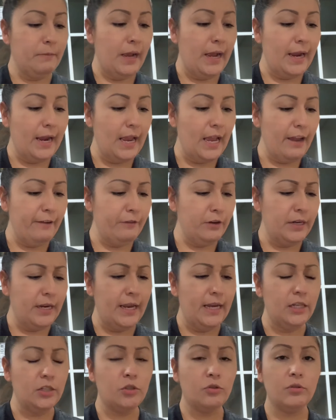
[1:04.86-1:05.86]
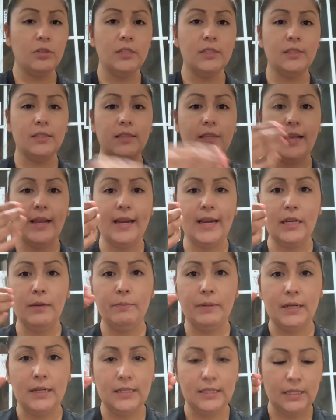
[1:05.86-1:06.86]
have an extra
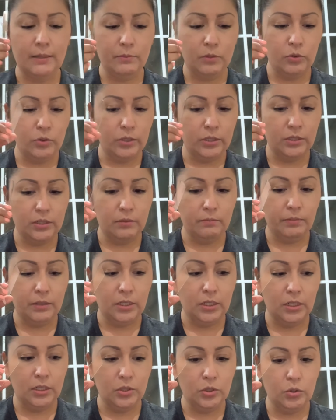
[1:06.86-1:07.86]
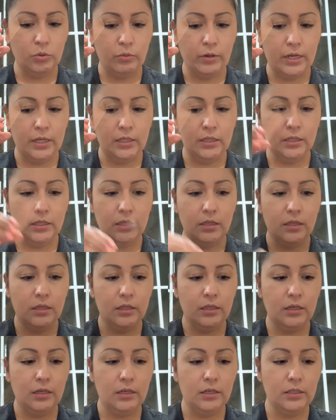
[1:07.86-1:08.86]
slide because I'm going to be doing
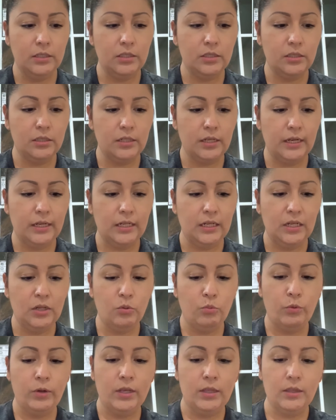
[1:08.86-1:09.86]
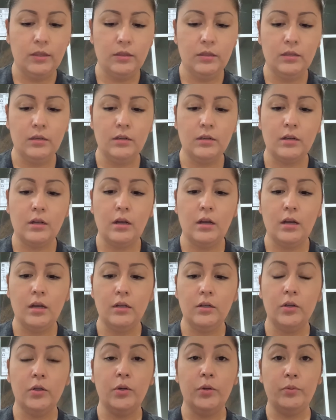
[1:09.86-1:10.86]
the staining with the
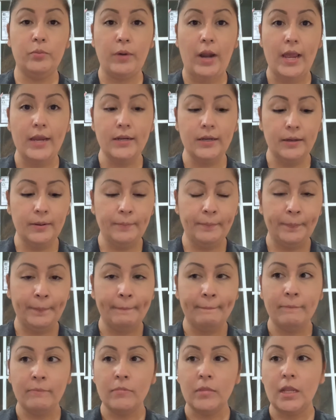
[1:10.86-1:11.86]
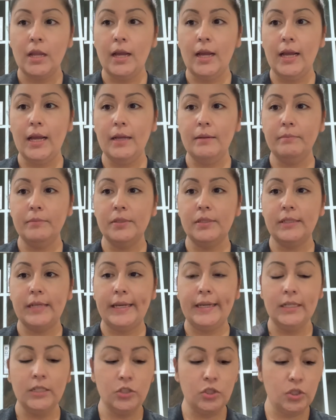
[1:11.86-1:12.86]
Congo red
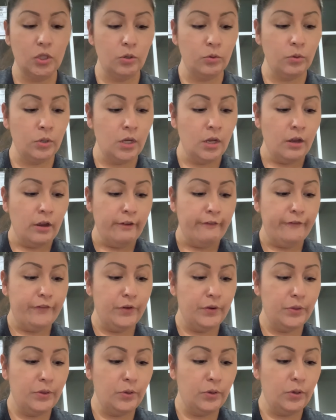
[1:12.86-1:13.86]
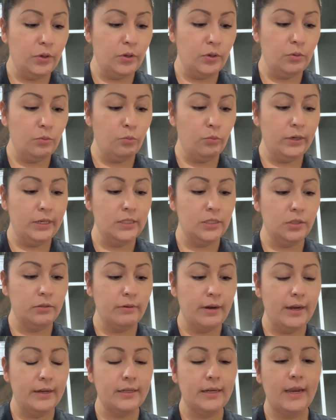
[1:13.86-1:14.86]
stain. So for the 1
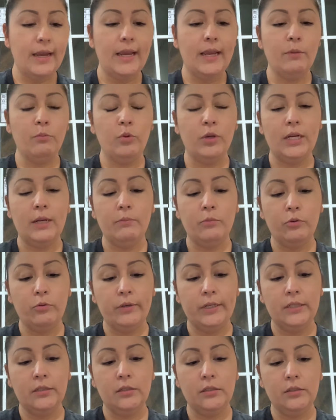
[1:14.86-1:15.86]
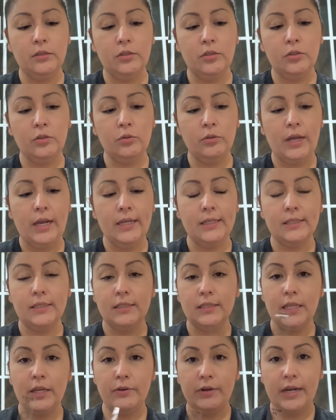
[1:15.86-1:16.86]
direct M, what I'm going to do,
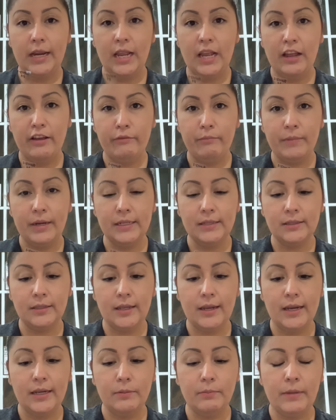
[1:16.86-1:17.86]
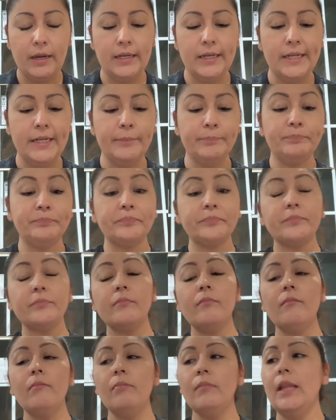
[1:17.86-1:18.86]
since I already have my slide made up,
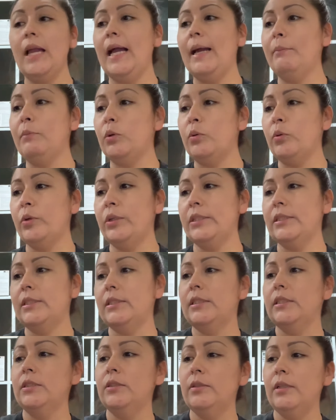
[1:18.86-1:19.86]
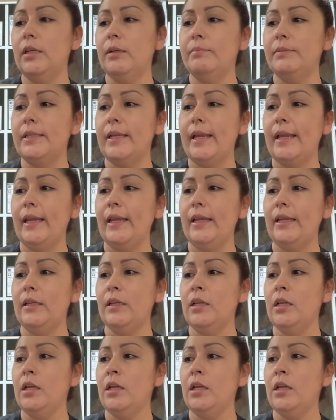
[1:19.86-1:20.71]
I'm going to obtain